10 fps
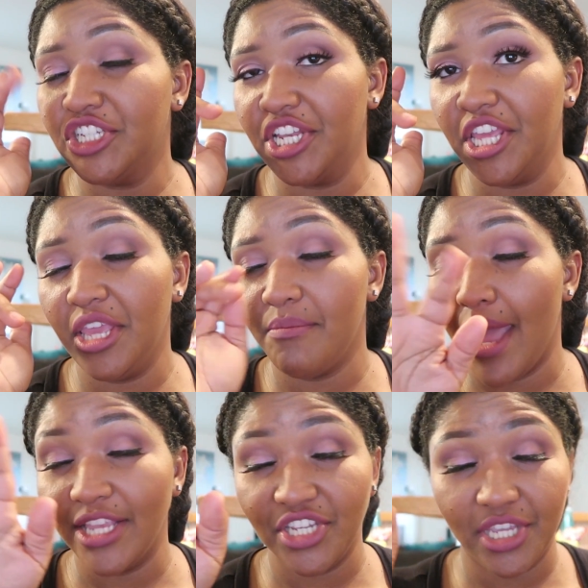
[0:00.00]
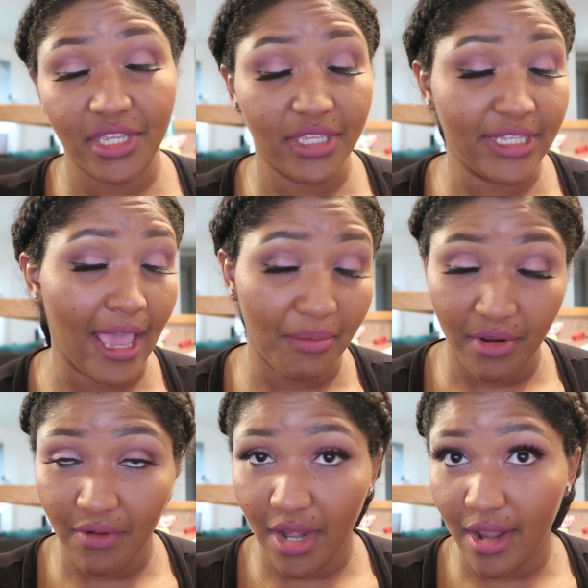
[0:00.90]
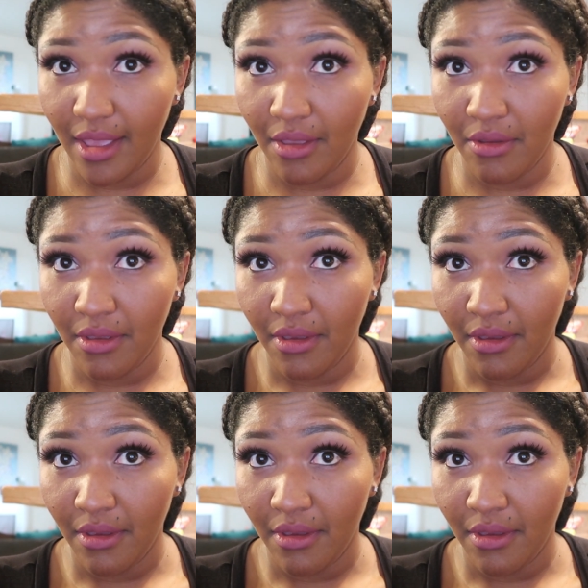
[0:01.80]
genie magic is happening right now,